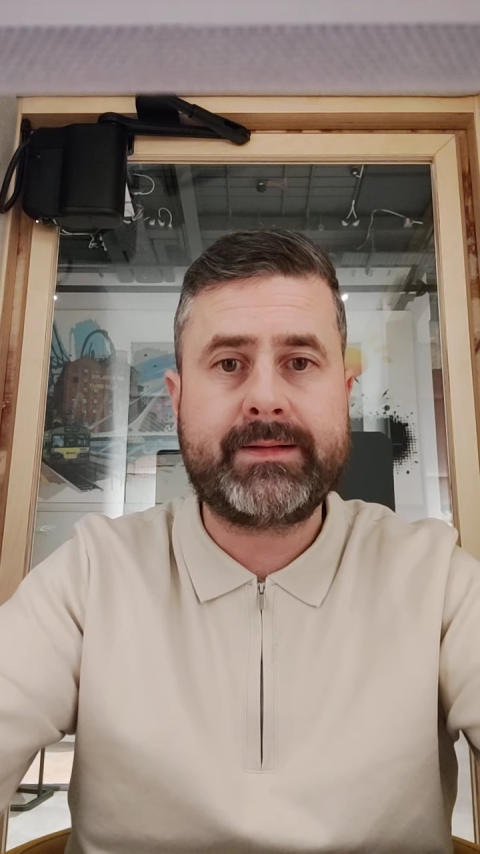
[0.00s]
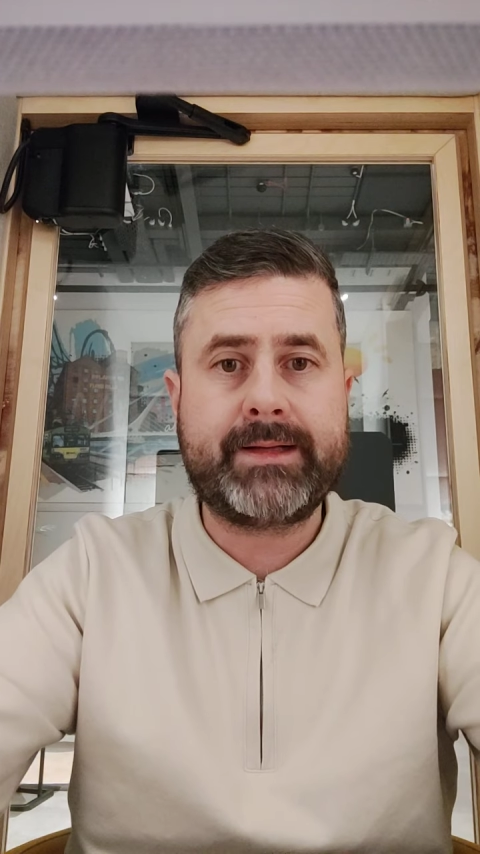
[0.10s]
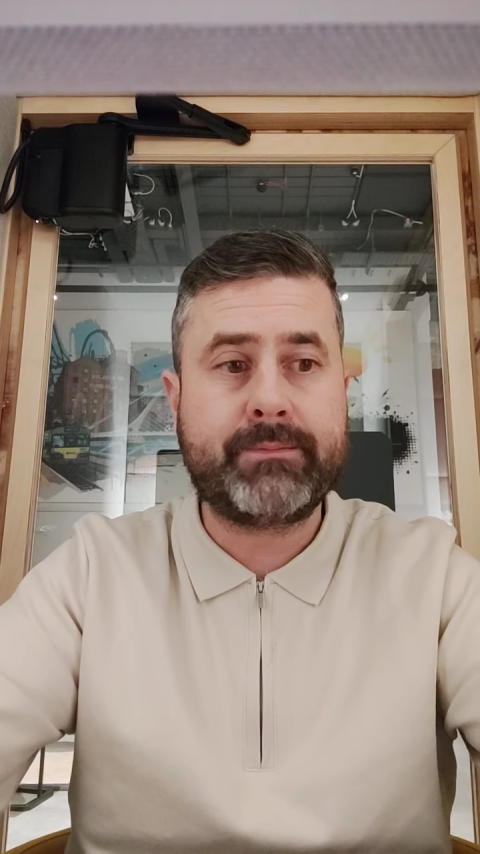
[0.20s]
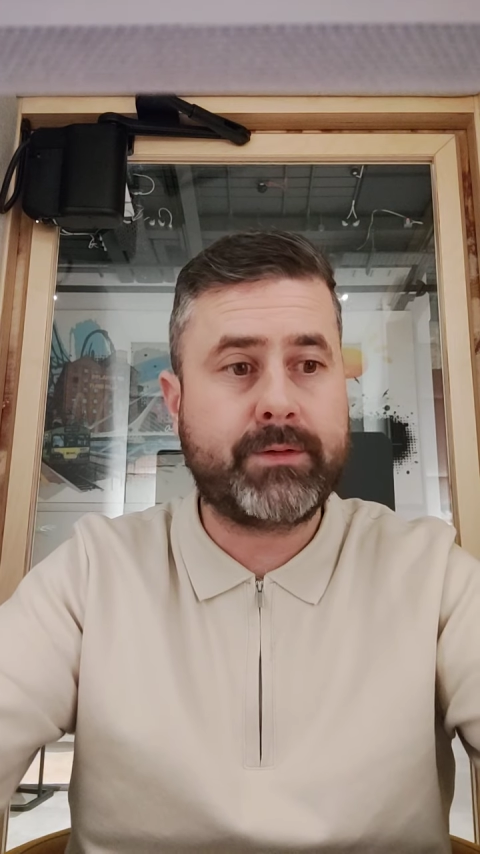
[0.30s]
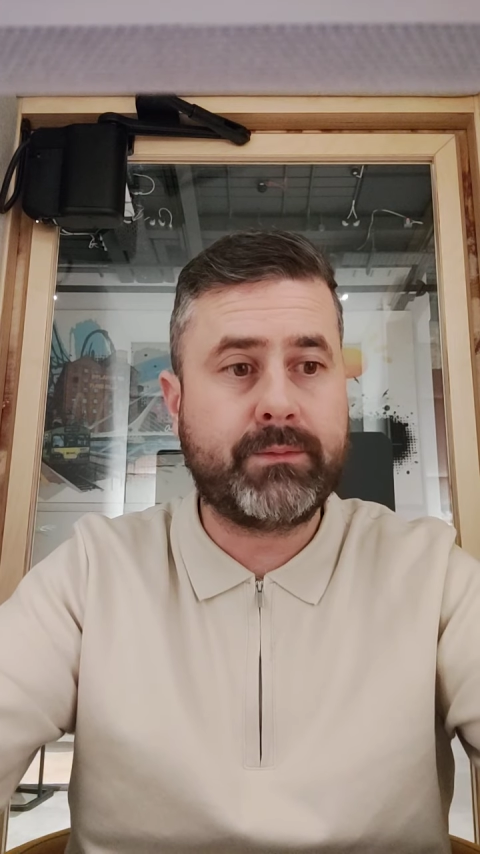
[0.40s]

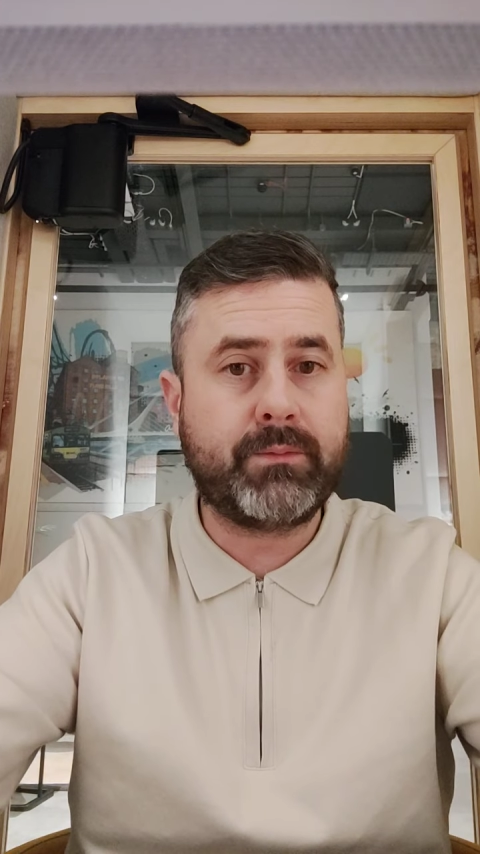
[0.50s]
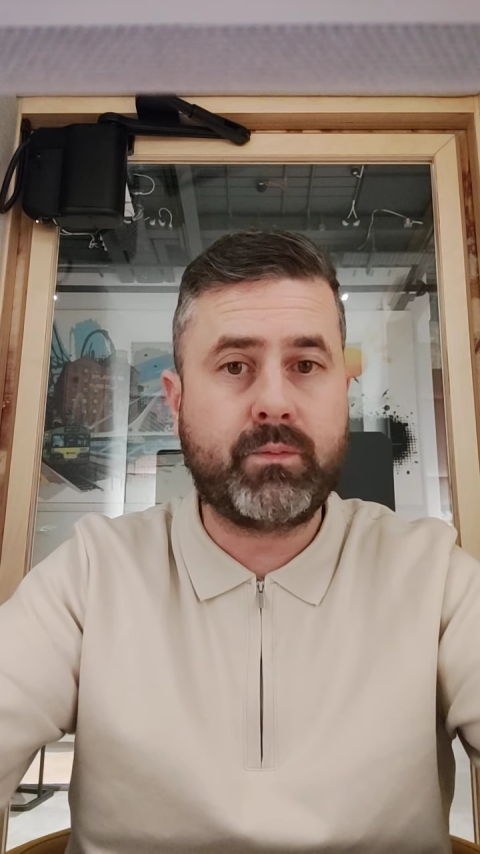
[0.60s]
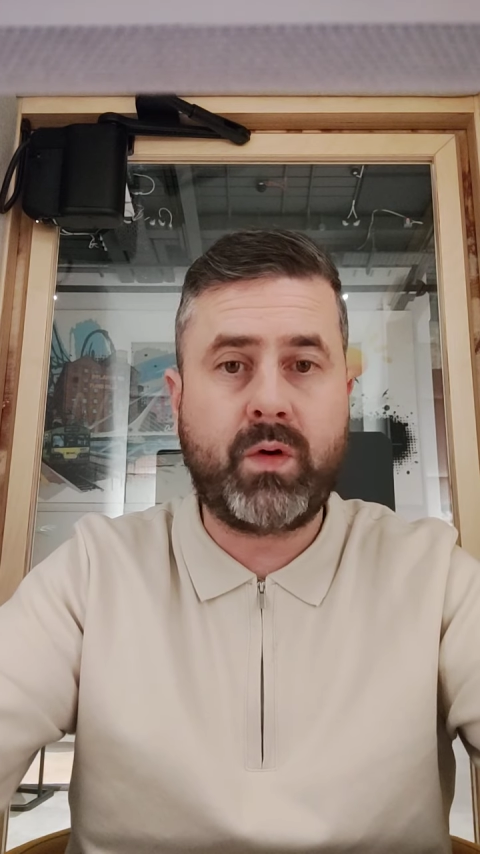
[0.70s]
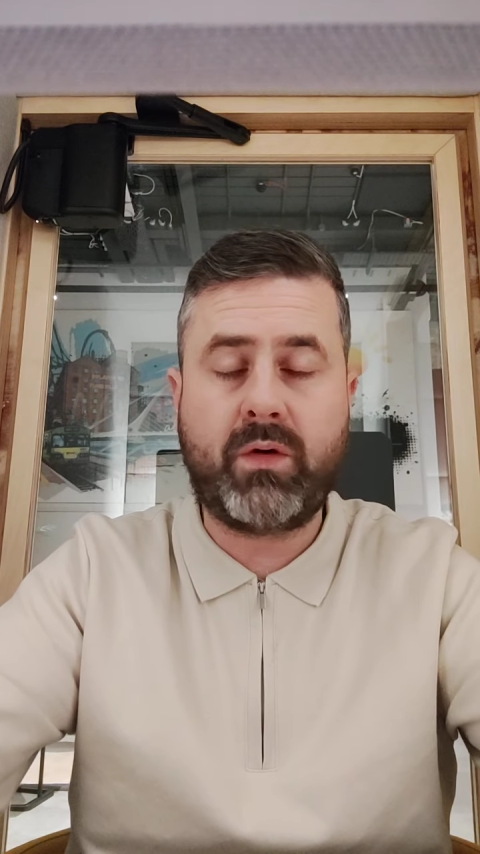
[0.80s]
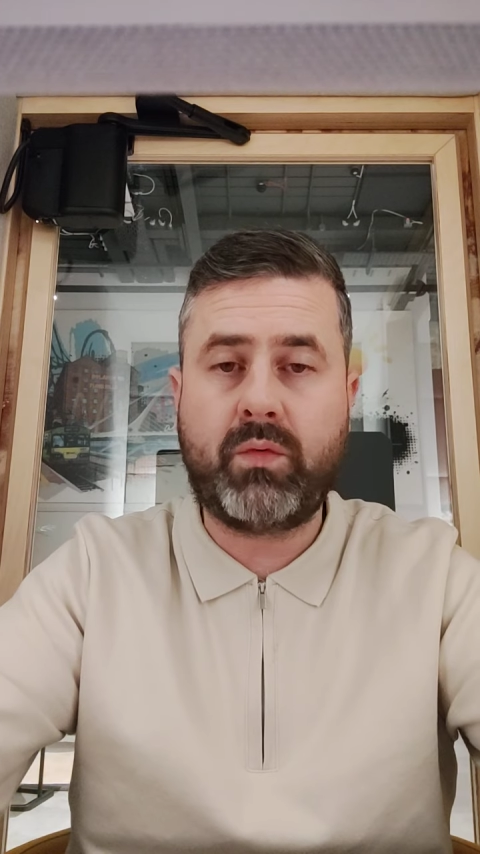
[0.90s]
And
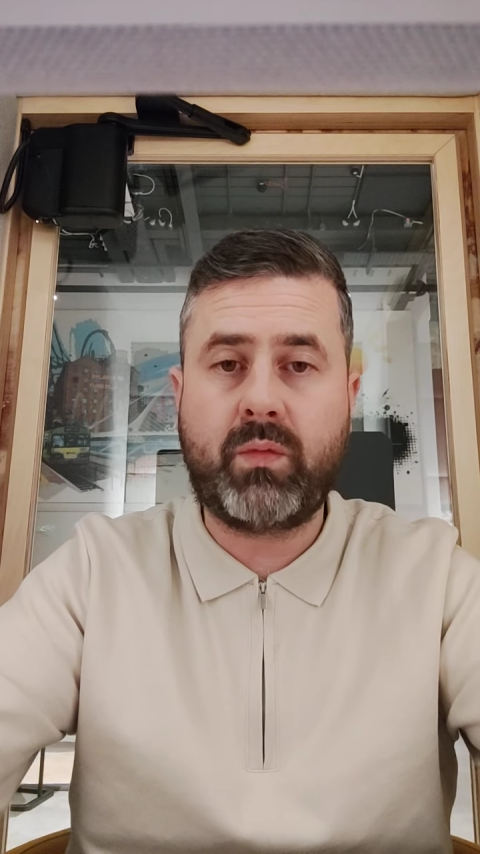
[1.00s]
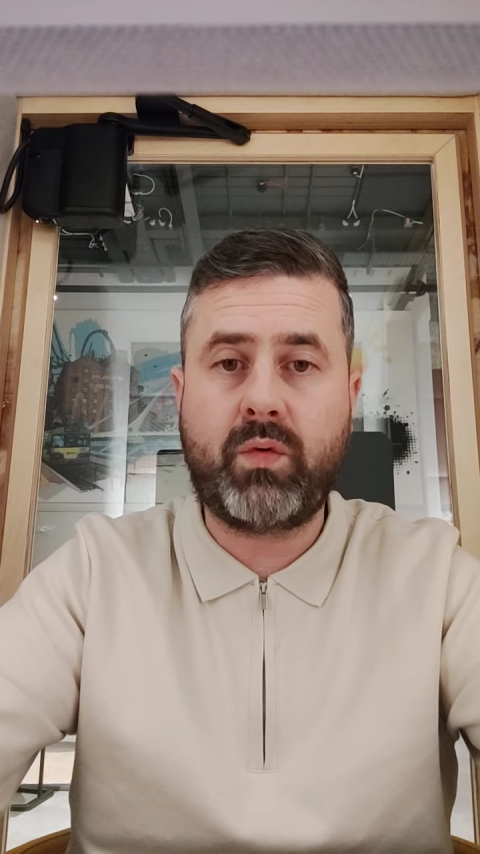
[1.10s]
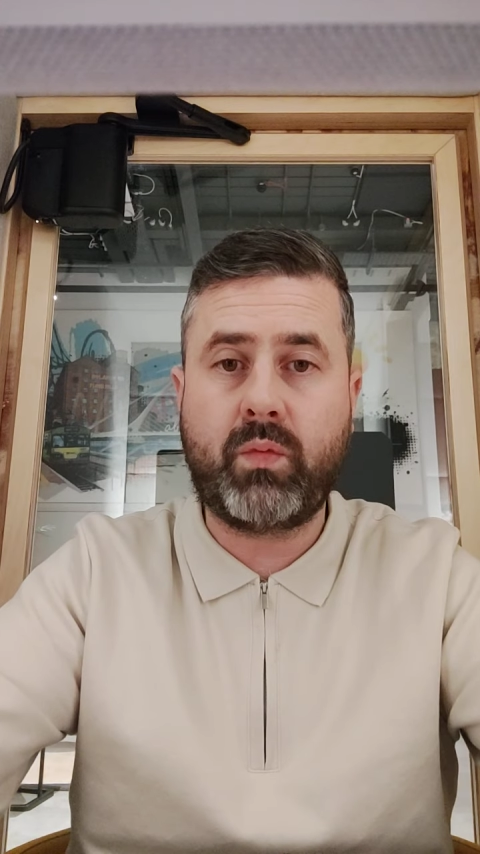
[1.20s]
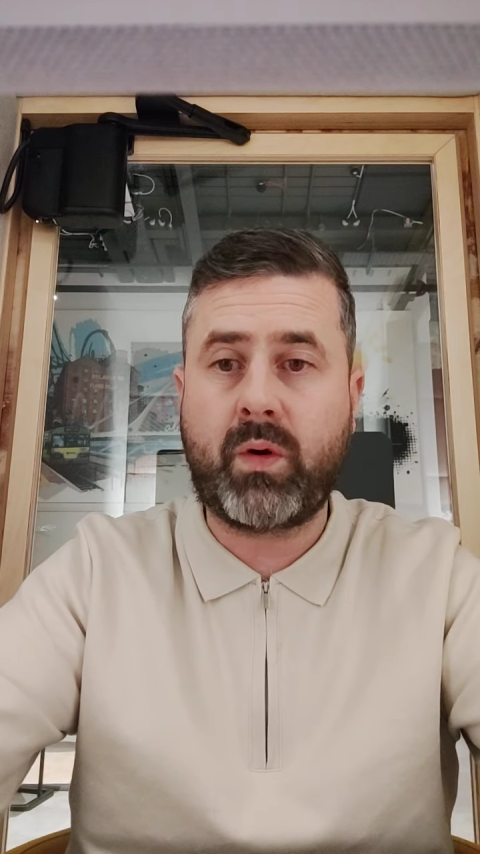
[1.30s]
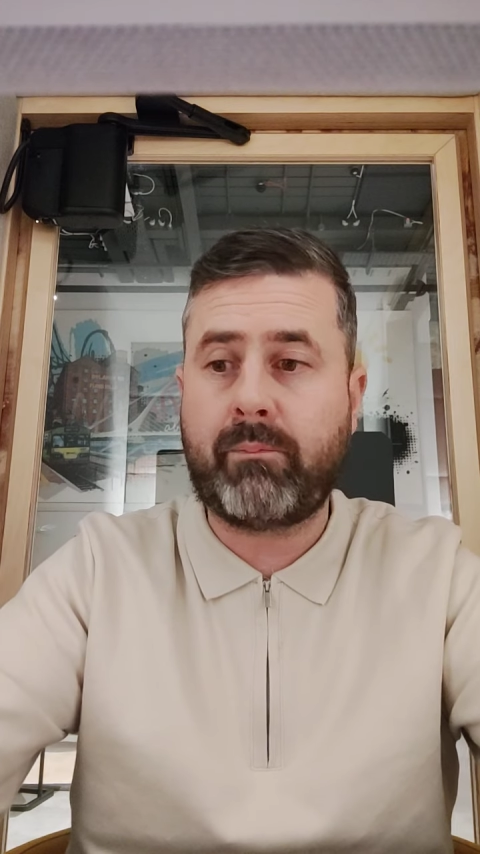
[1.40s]

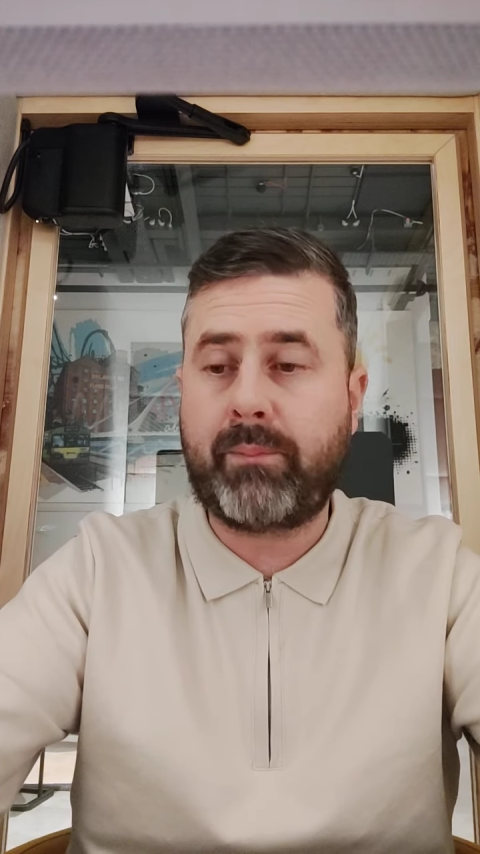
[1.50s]
we're